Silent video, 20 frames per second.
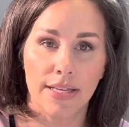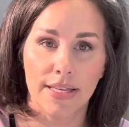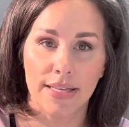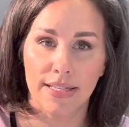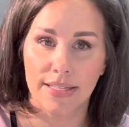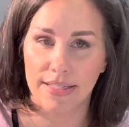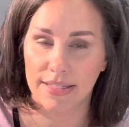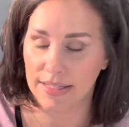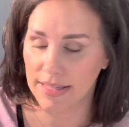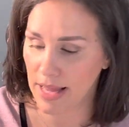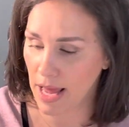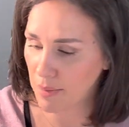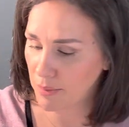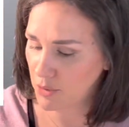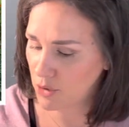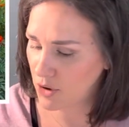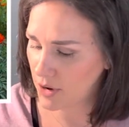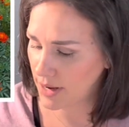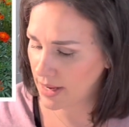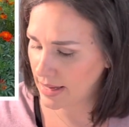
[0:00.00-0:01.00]

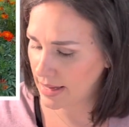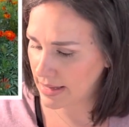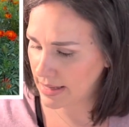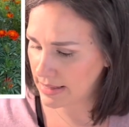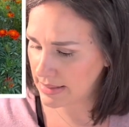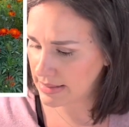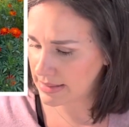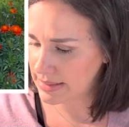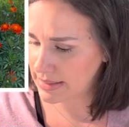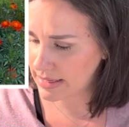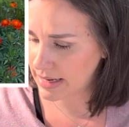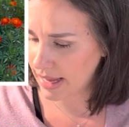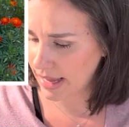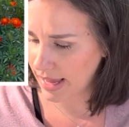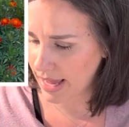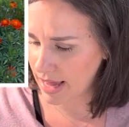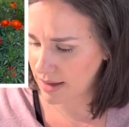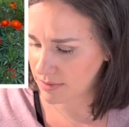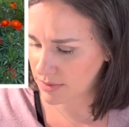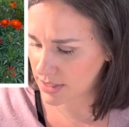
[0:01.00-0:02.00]
Snapdragons, and I
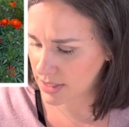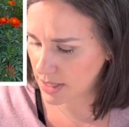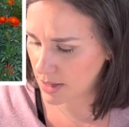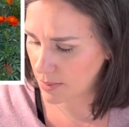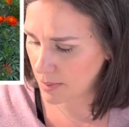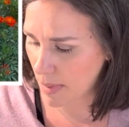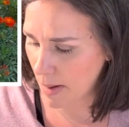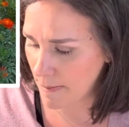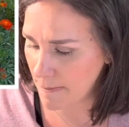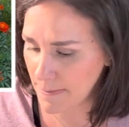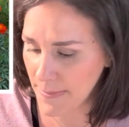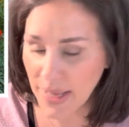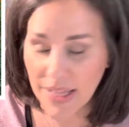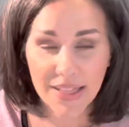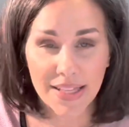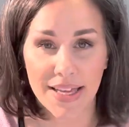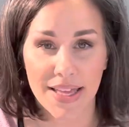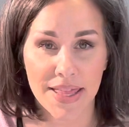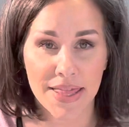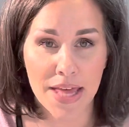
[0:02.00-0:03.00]
have some
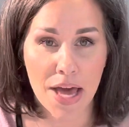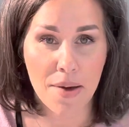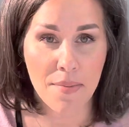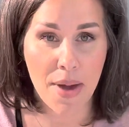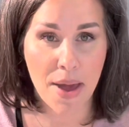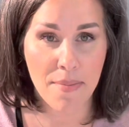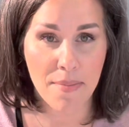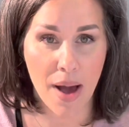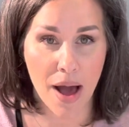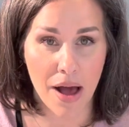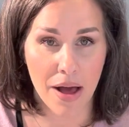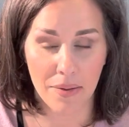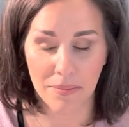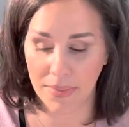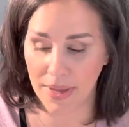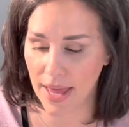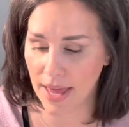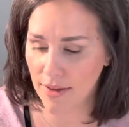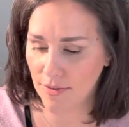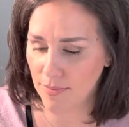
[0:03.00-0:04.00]
millet that my
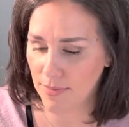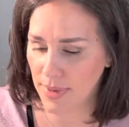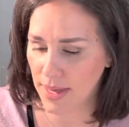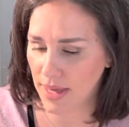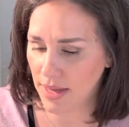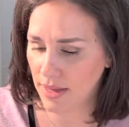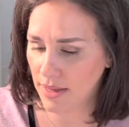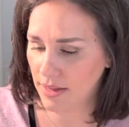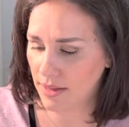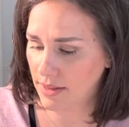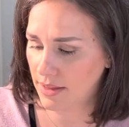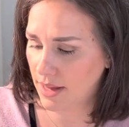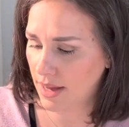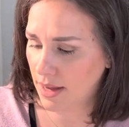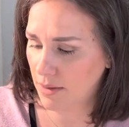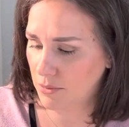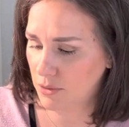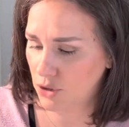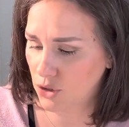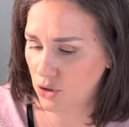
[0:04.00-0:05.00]
mom gave me that
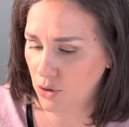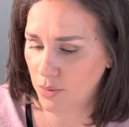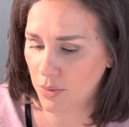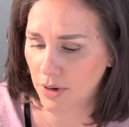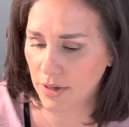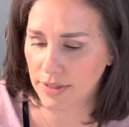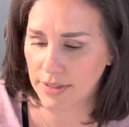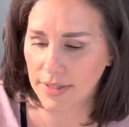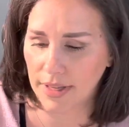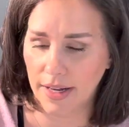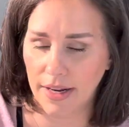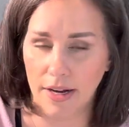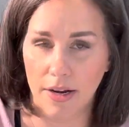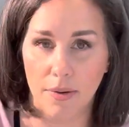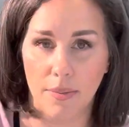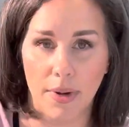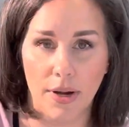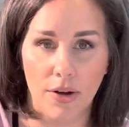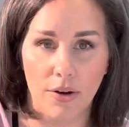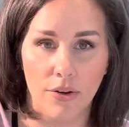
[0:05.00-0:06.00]
I'm super excited
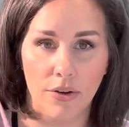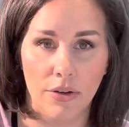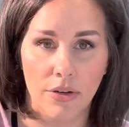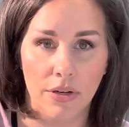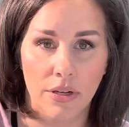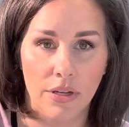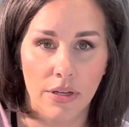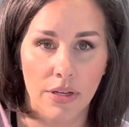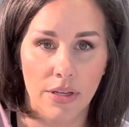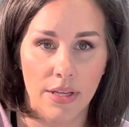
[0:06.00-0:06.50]
about.